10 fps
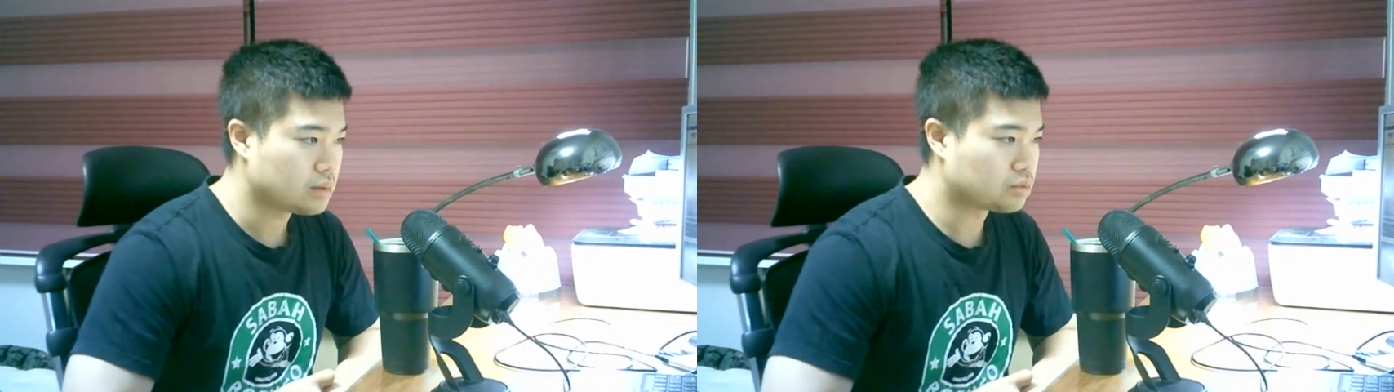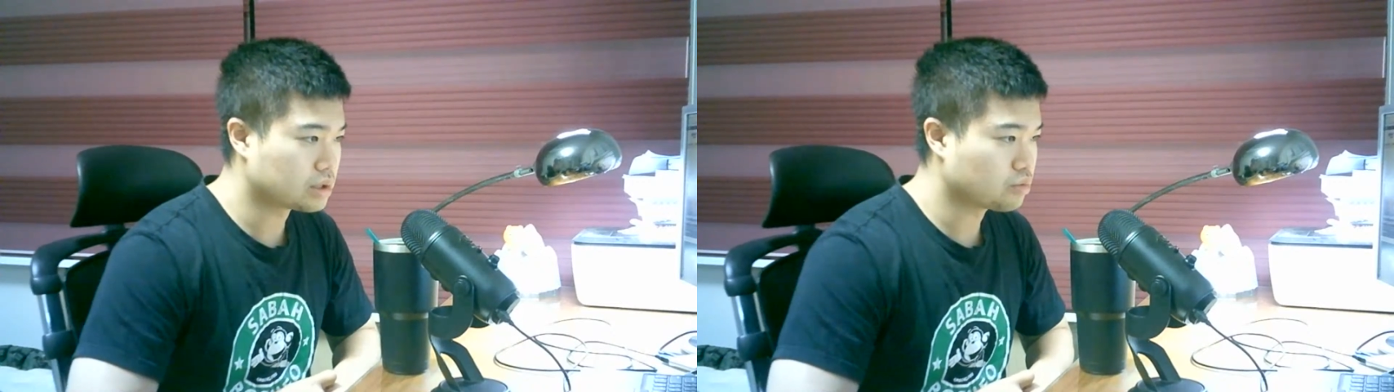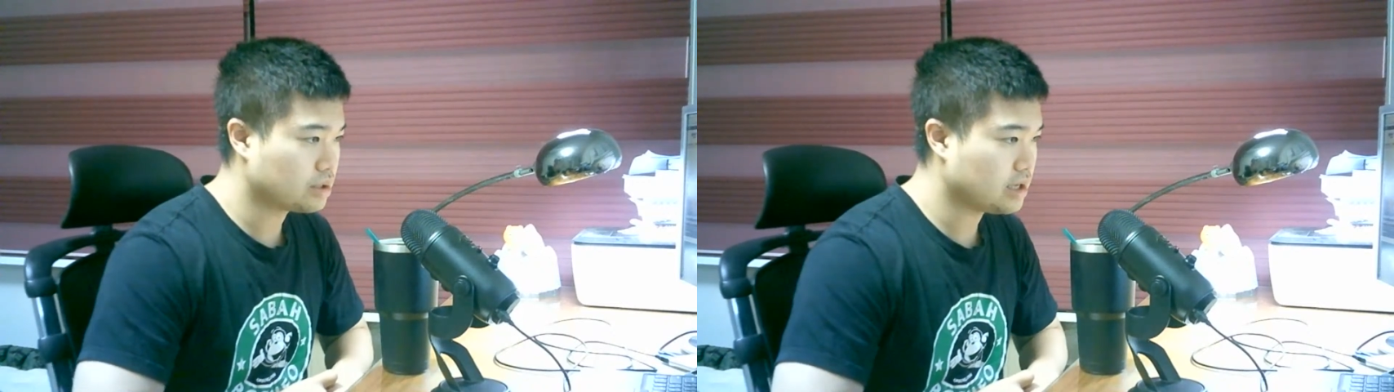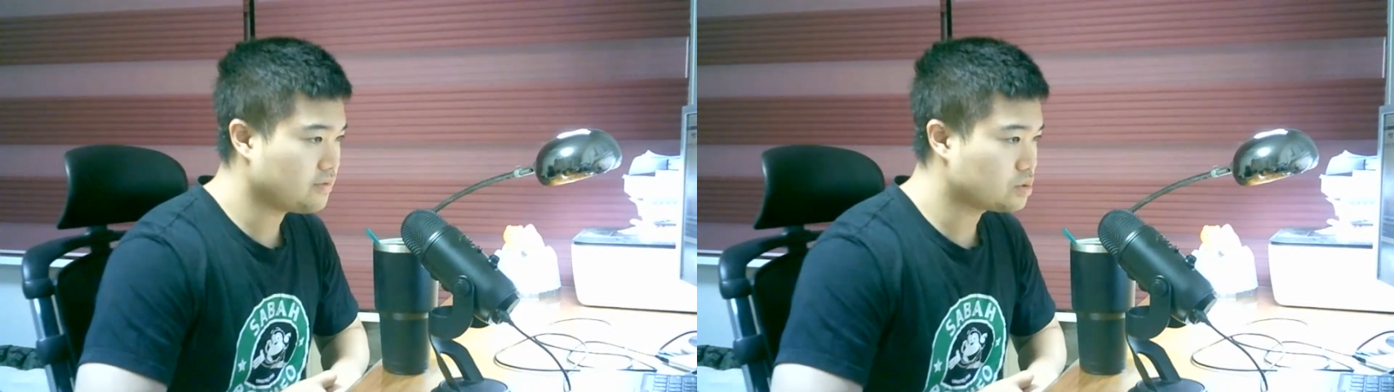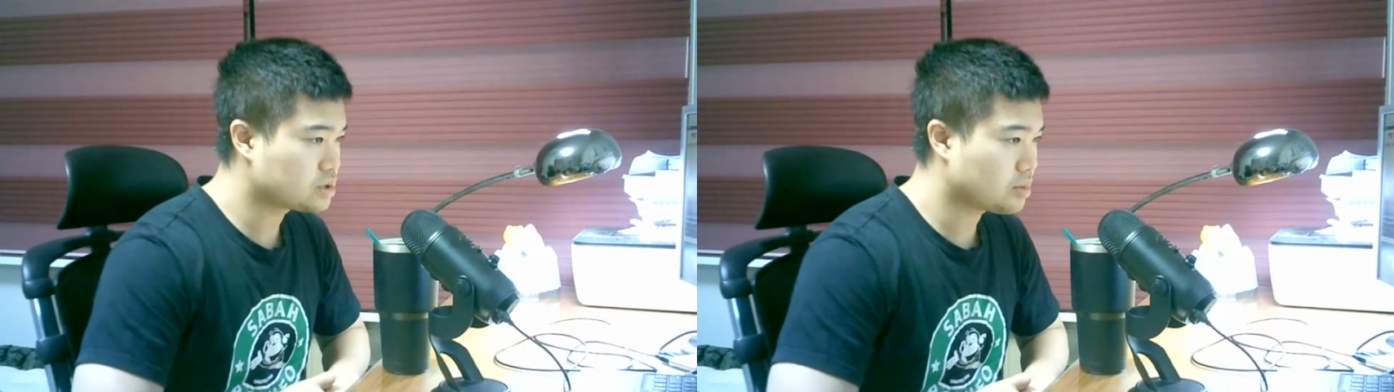bring
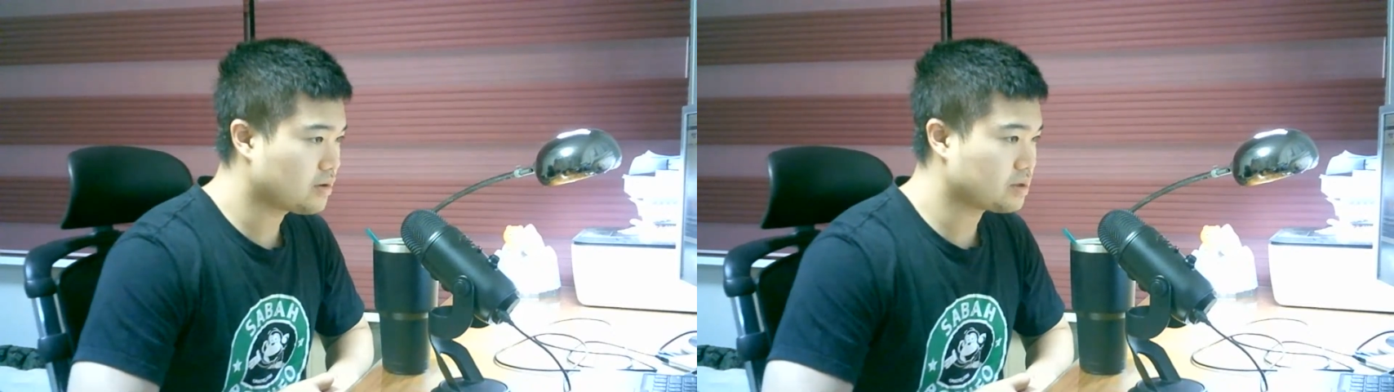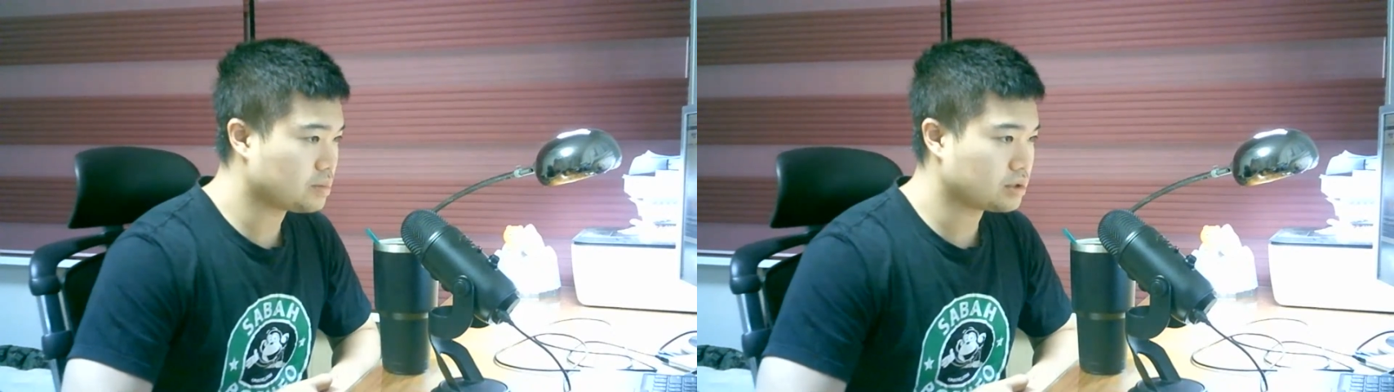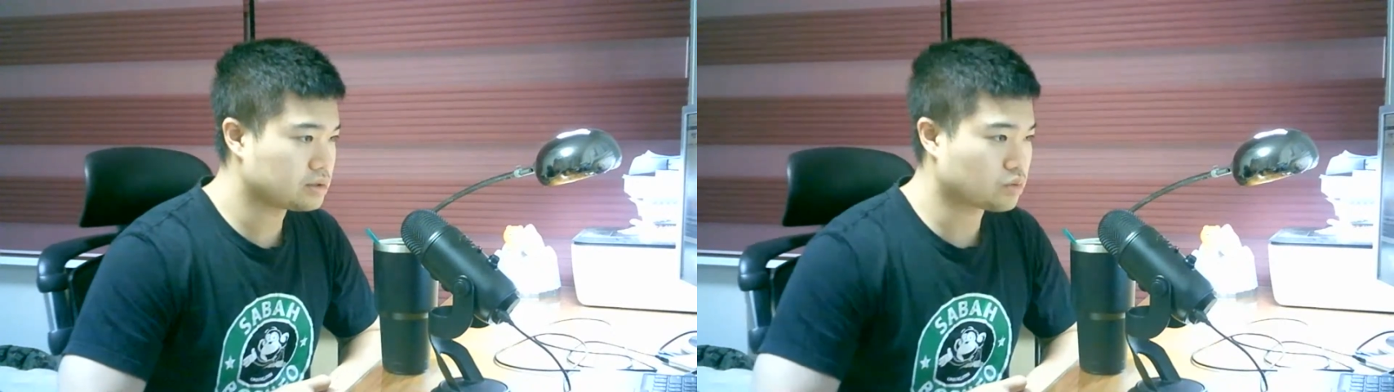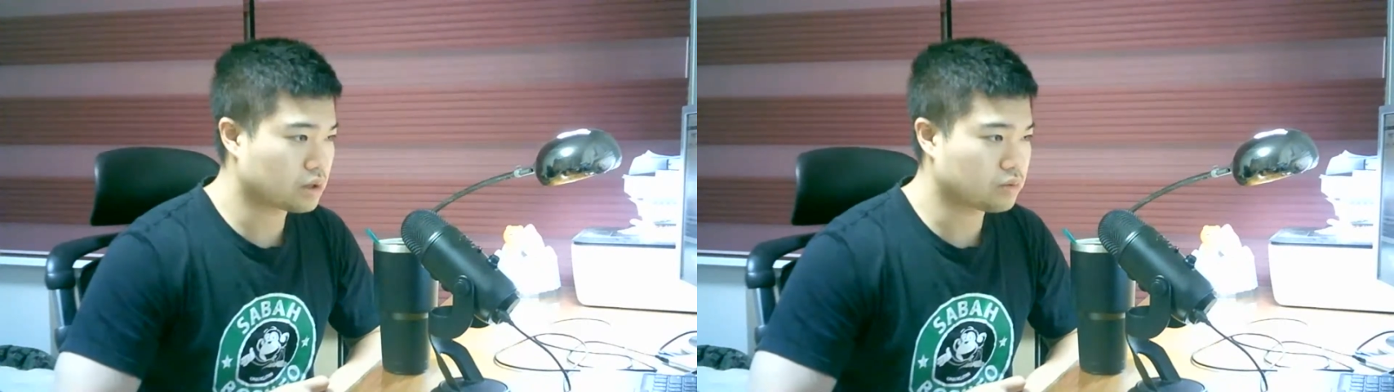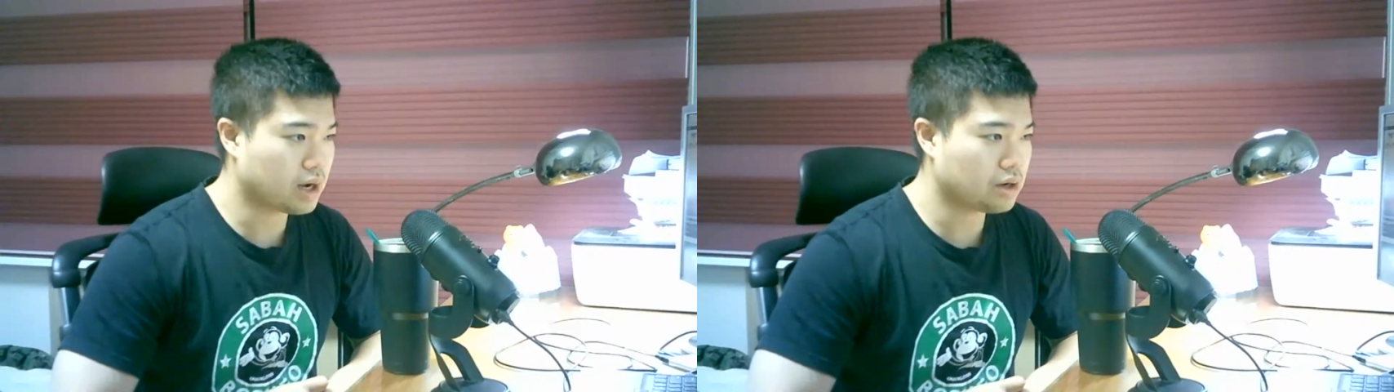relief to some of the millions
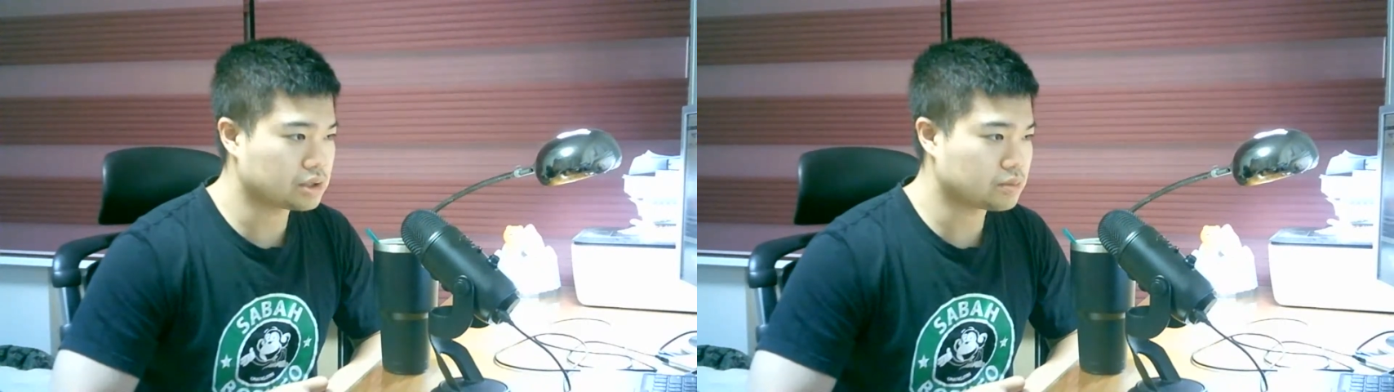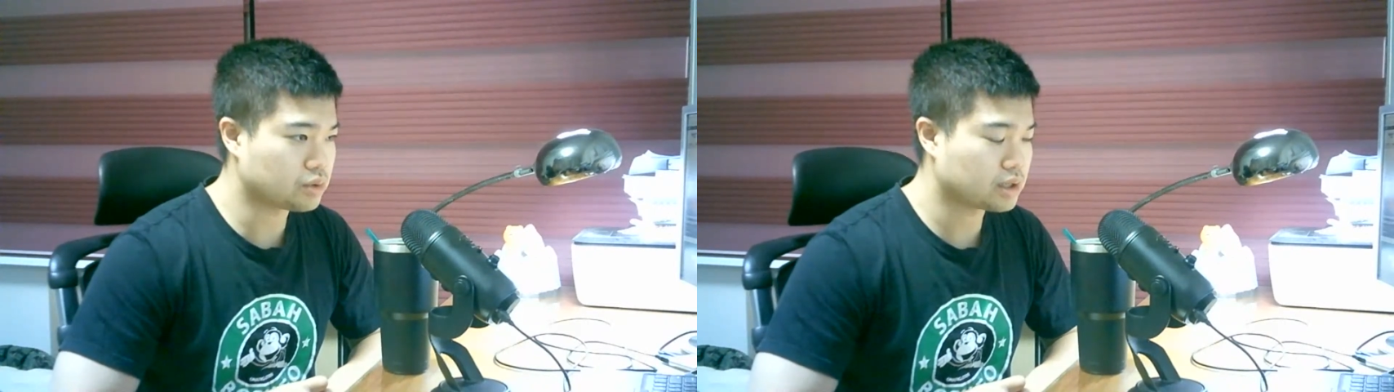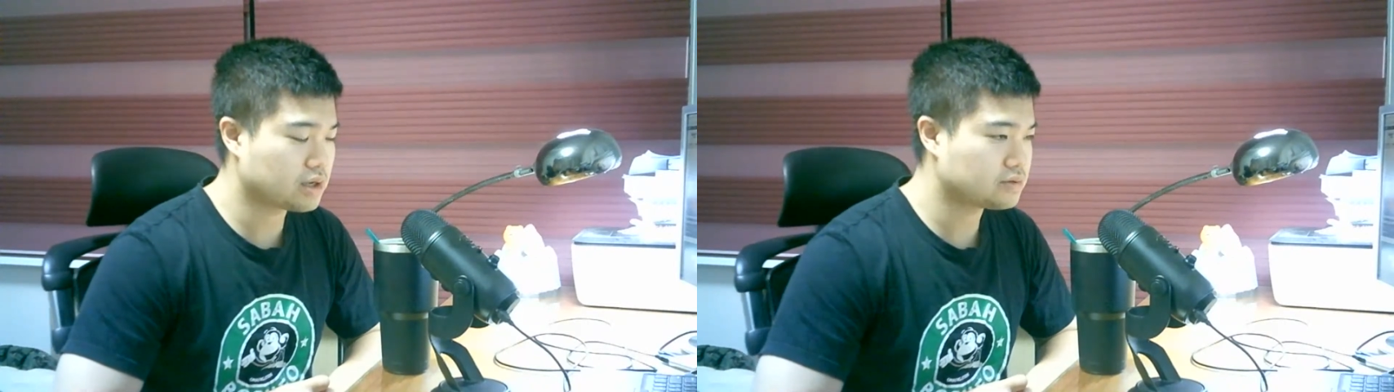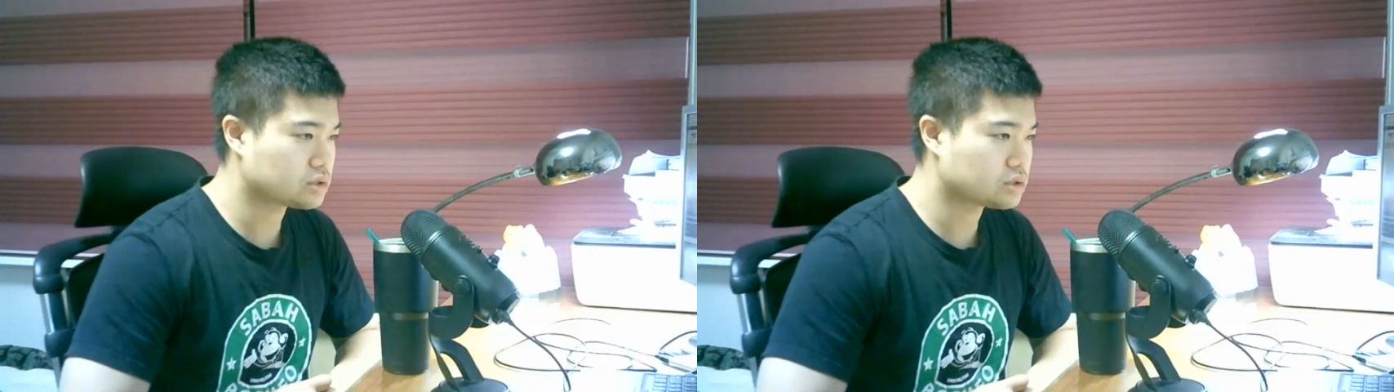worldwide on the brink of